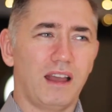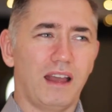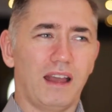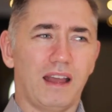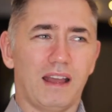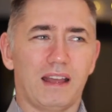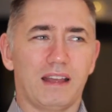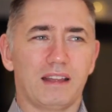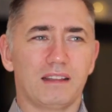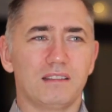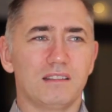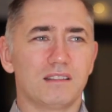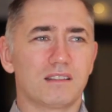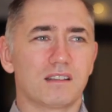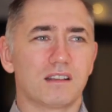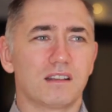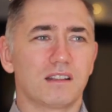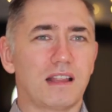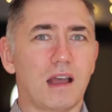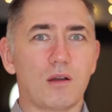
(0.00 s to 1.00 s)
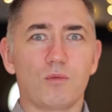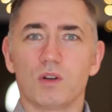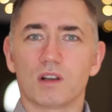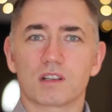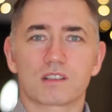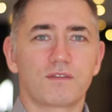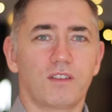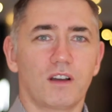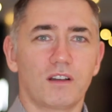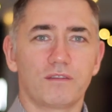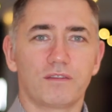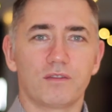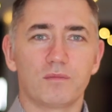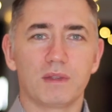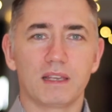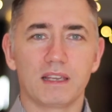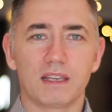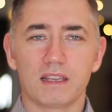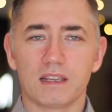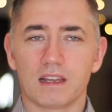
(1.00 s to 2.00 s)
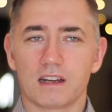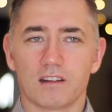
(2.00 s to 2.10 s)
and that works fine for me,